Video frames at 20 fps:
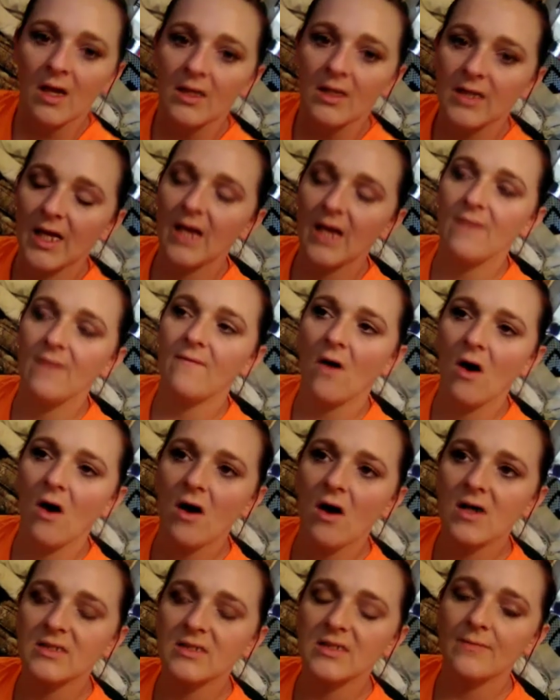They have
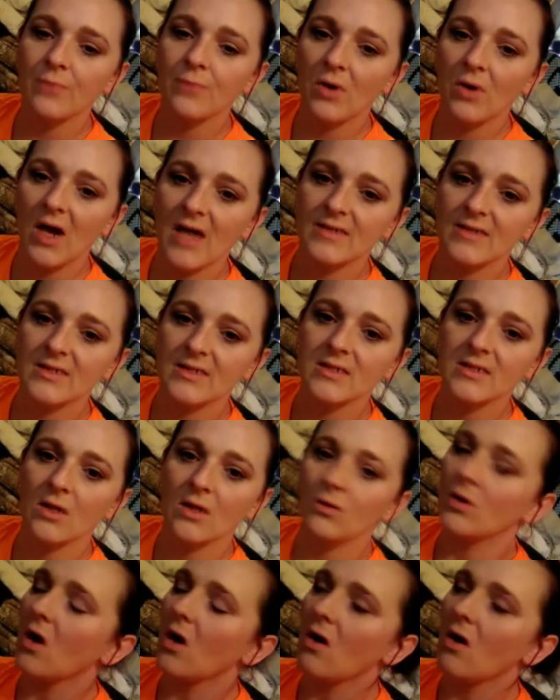awesome prices
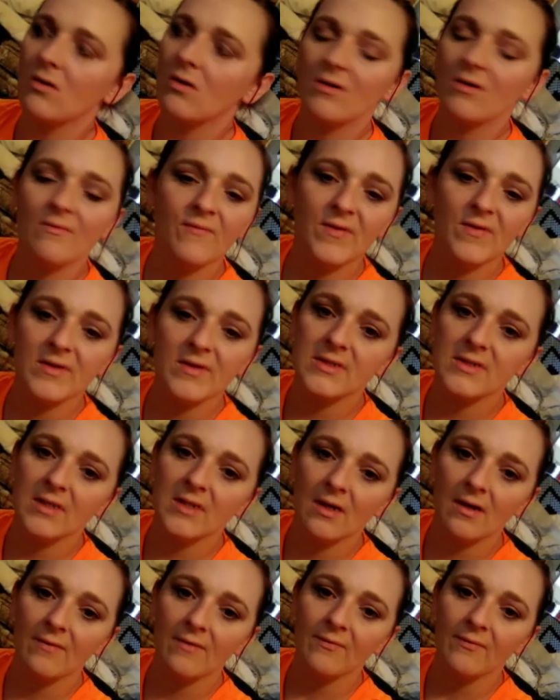on all of this
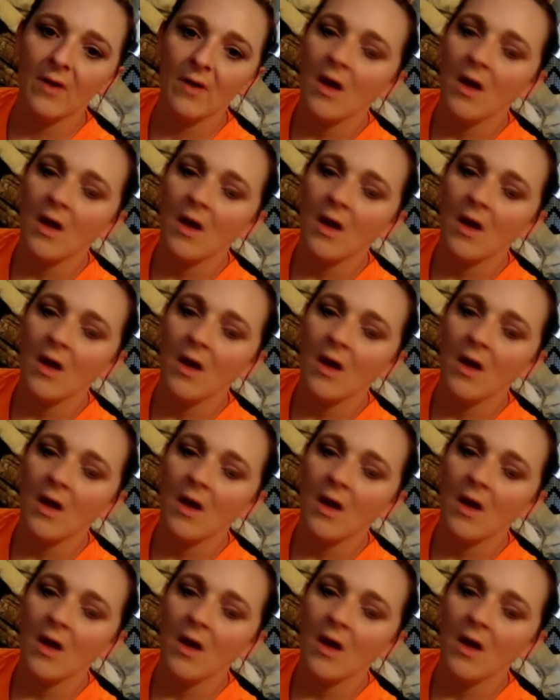stuff.